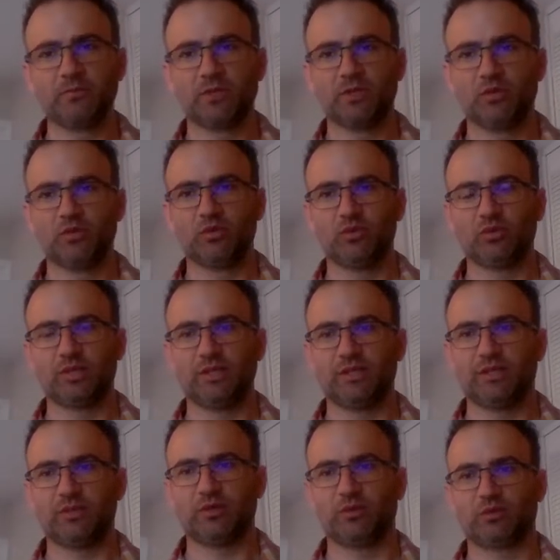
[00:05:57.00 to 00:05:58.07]
you
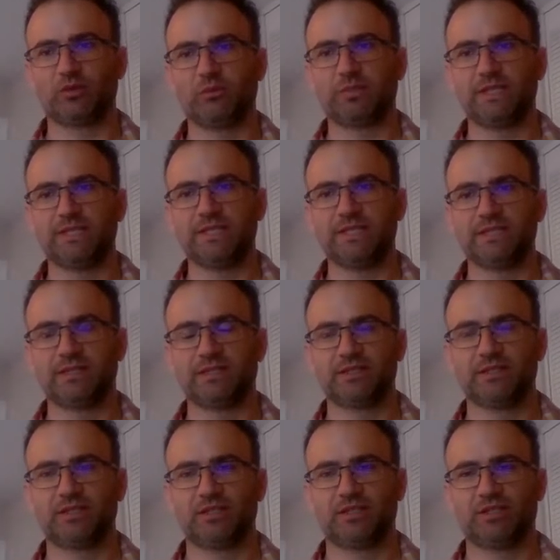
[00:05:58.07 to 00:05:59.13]
click on complete,
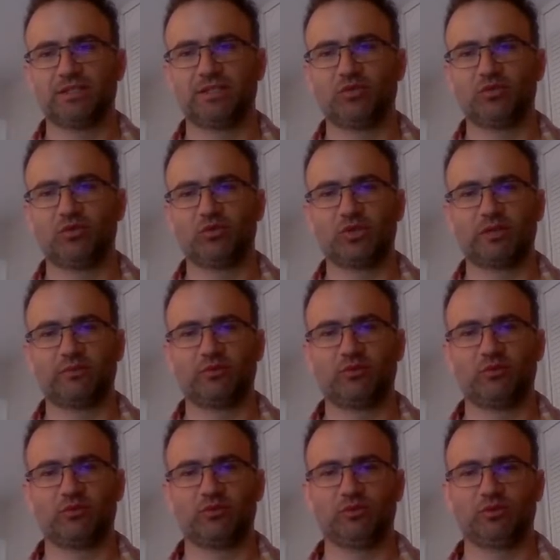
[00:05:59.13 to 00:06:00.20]
and you don't have
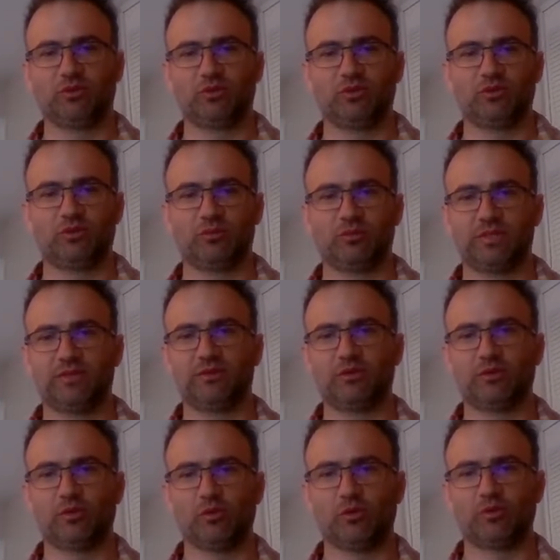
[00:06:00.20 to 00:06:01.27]
to complete the
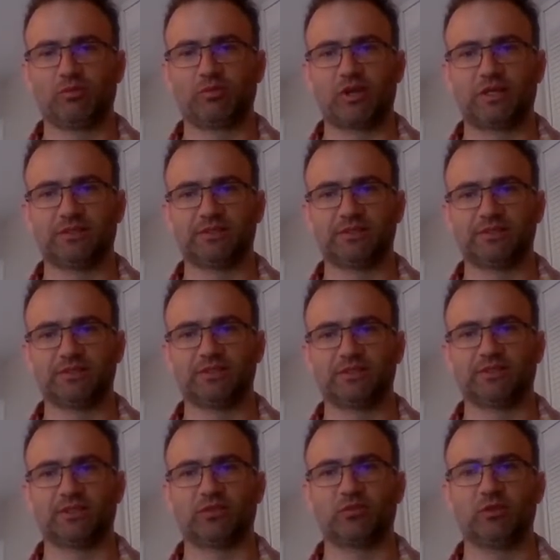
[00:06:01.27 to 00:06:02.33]
whole
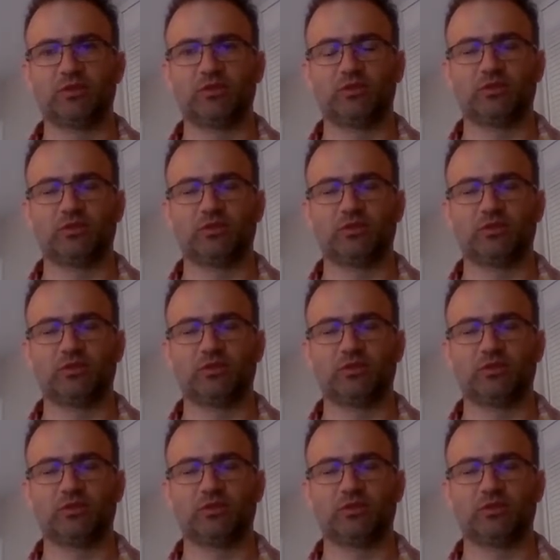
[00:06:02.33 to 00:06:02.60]
process at once.